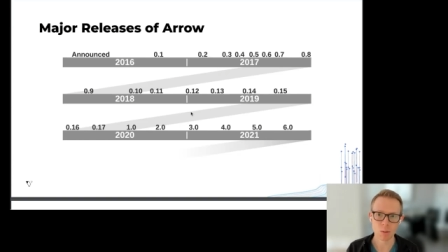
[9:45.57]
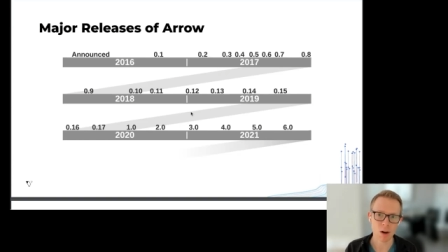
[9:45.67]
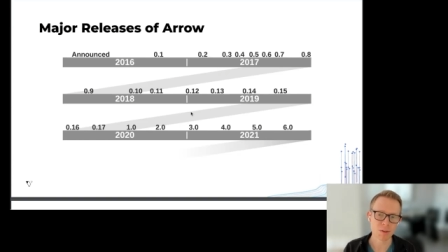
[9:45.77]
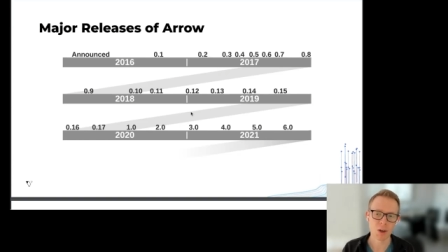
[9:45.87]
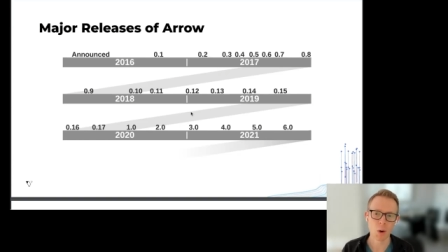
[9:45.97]

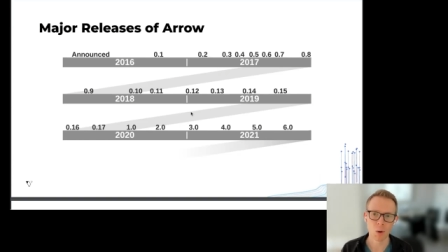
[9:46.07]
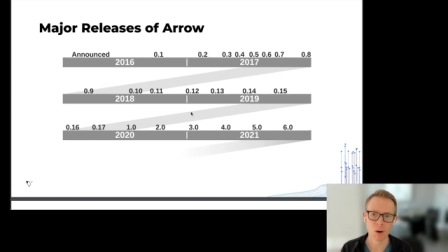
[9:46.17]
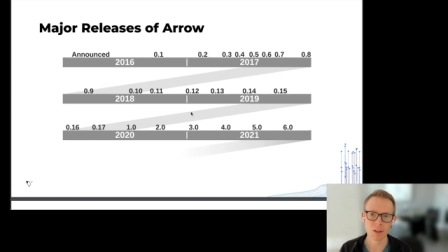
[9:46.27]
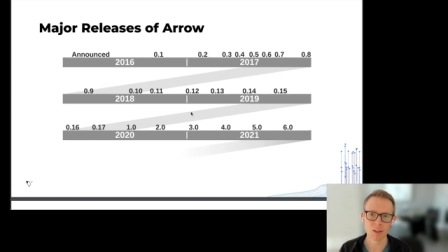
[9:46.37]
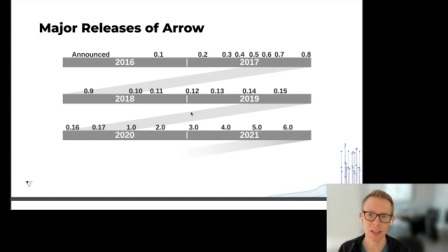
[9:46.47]
roughly
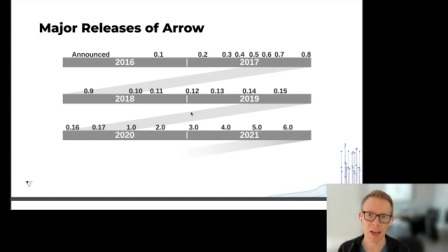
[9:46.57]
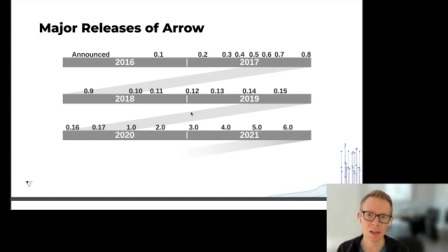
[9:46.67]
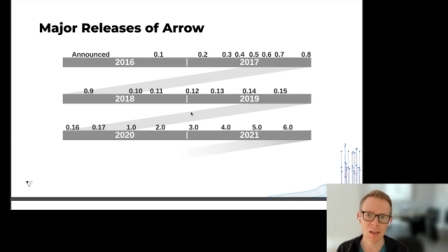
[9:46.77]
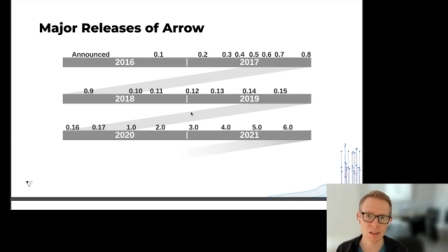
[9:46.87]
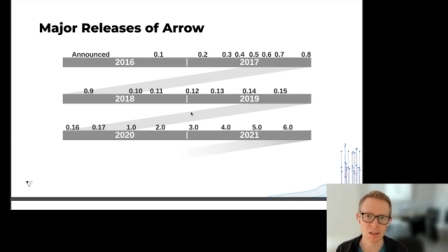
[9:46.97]
quarterly
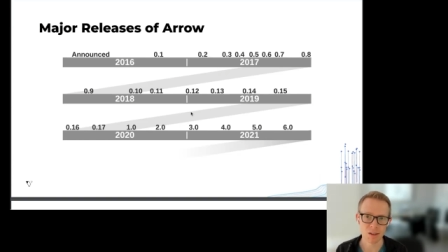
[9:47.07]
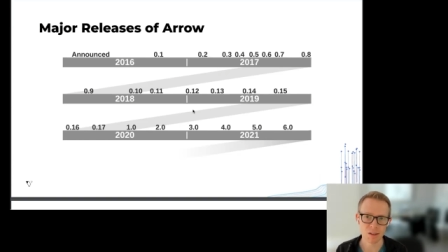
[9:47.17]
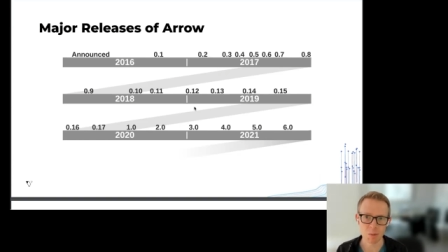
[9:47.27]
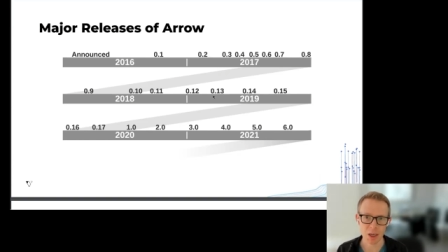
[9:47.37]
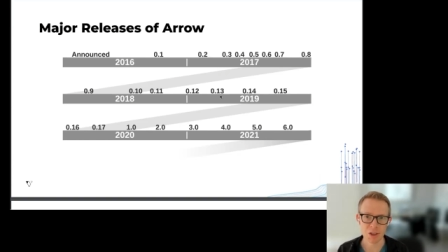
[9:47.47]
cadence
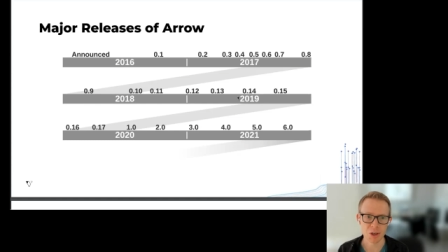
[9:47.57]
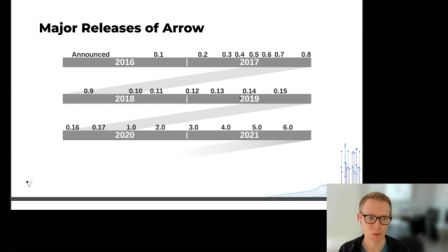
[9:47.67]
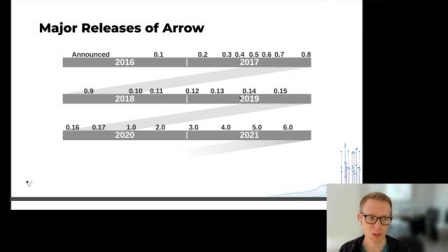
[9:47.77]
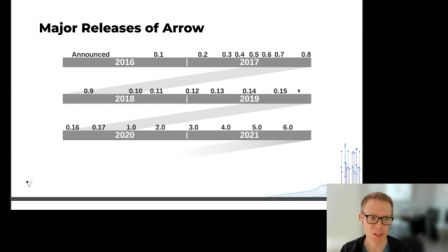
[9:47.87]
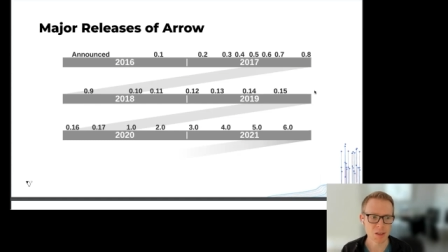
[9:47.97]
of major
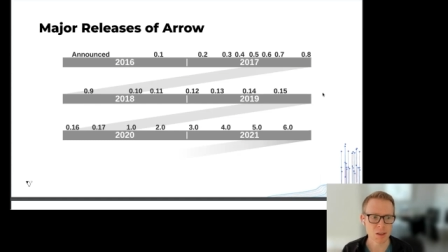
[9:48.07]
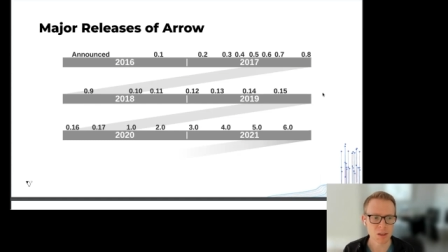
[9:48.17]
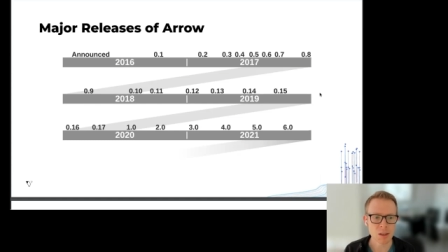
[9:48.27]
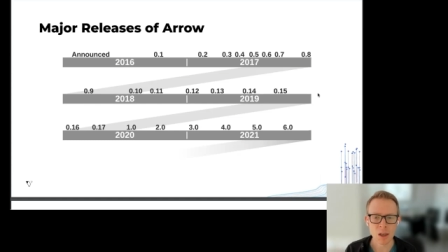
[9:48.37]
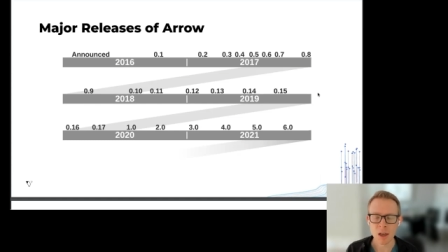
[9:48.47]

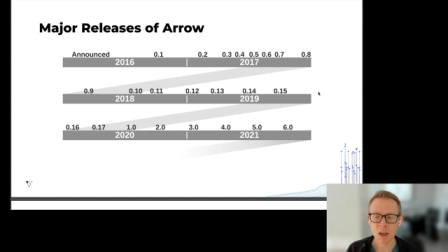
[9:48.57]
releases.